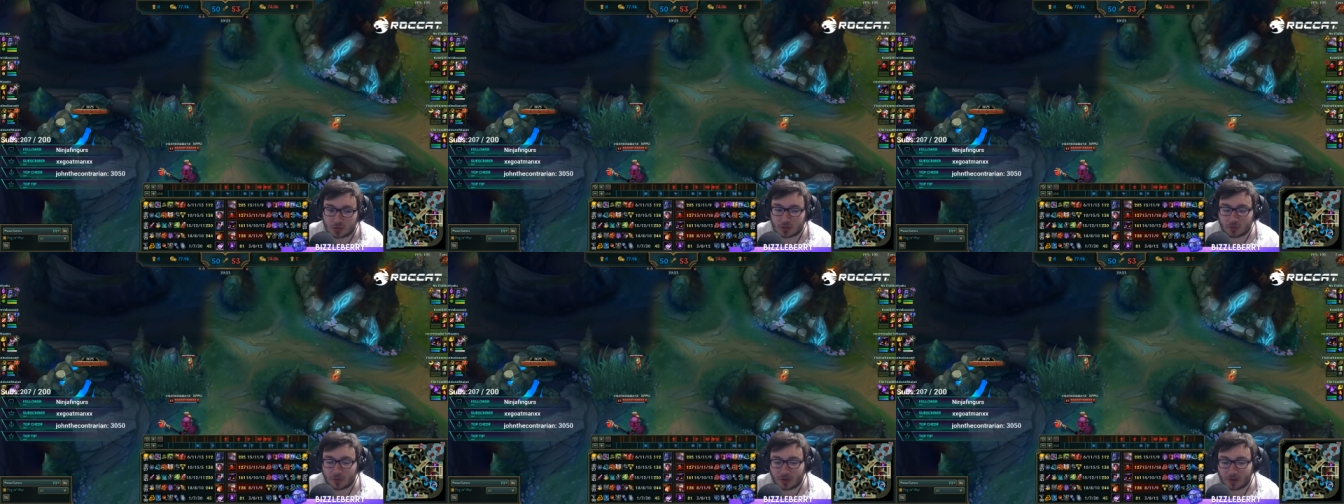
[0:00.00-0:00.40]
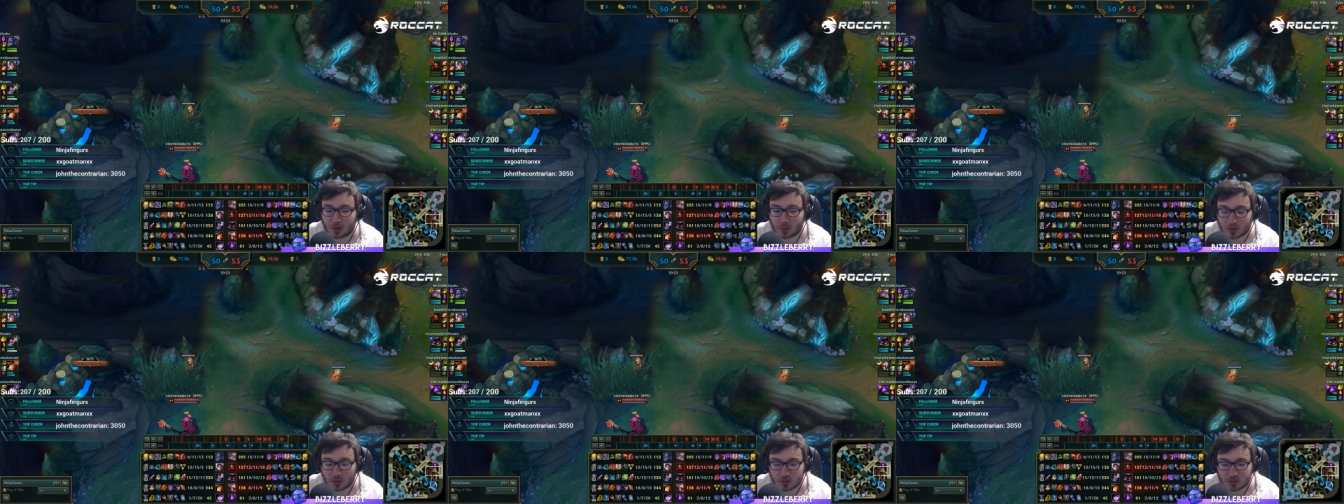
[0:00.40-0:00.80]
like a very
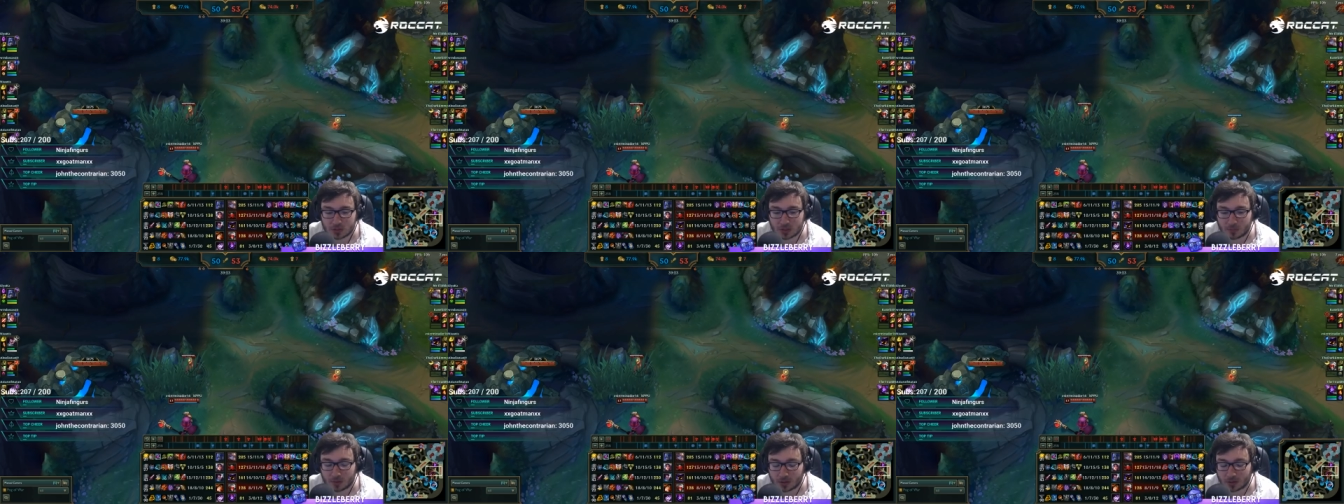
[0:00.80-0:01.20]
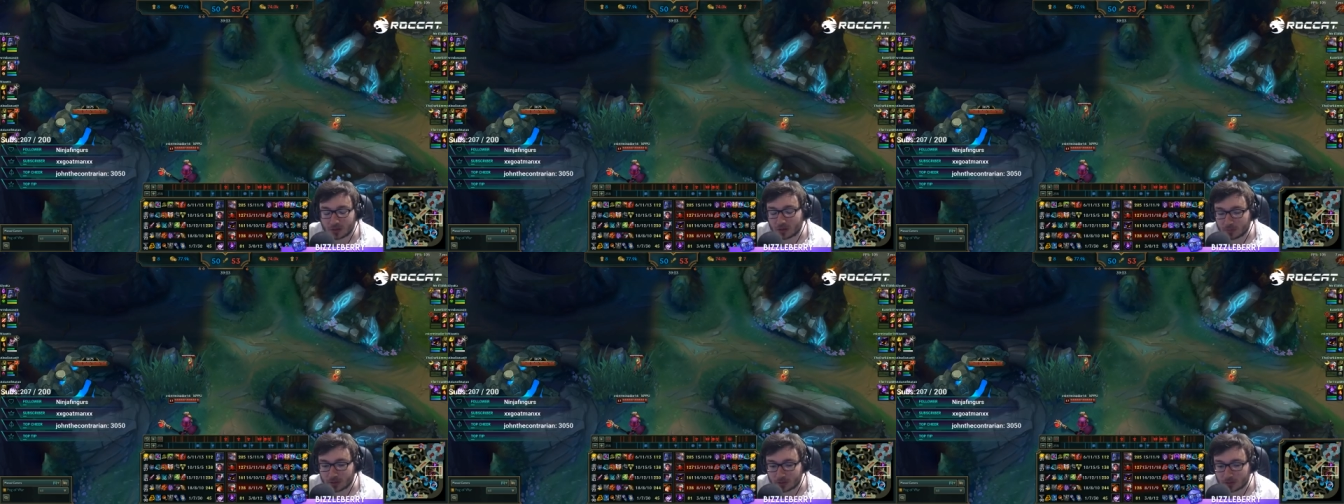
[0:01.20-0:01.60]
quick ulti, but
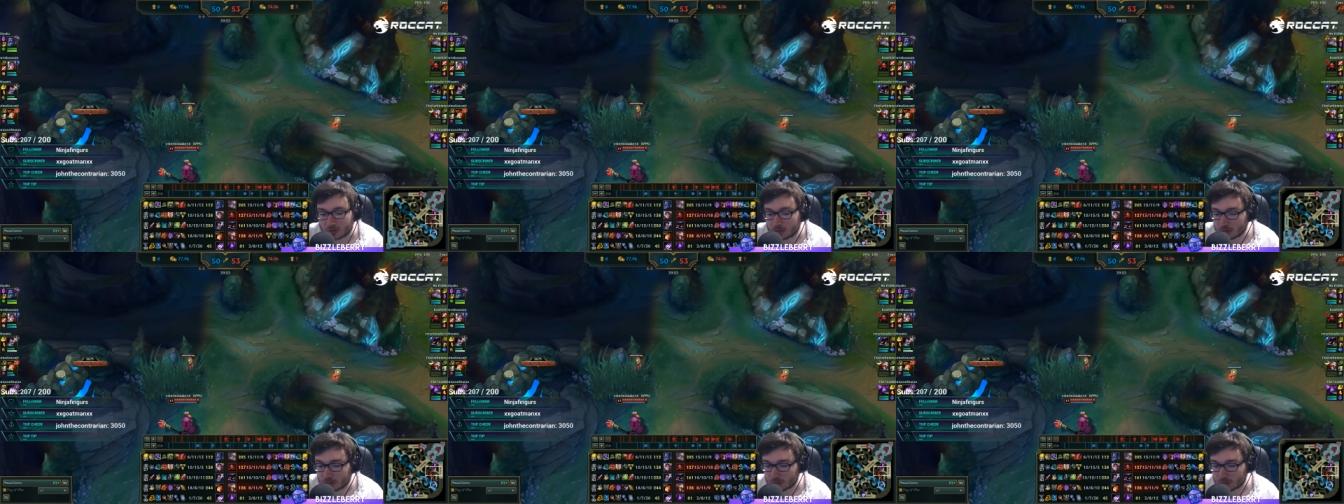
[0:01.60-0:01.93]
I mean